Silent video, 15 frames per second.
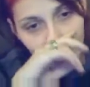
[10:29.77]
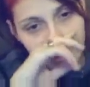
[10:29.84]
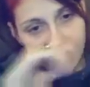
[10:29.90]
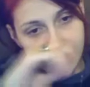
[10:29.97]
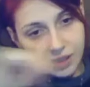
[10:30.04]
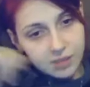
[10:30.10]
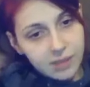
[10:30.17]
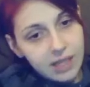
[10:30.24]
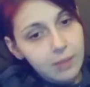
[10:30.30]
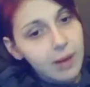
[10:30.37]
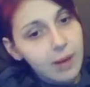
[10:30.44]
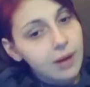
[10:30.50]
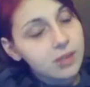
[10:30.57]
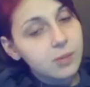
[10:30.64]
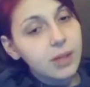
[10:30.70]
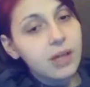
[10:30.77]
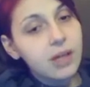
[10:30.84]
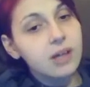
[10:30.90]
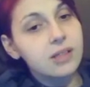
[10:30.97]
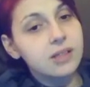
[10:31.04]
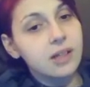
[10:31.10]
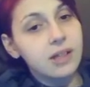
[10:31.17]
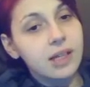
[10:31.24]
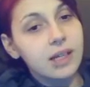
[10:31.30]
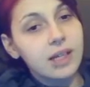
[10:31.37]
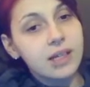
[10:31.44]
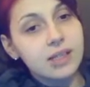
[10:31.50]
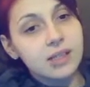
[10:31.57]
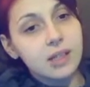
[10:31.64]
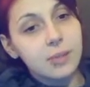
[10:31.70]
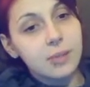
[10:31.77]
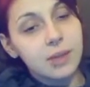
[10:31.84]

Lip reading: We chose Mickey Mouse because Alina is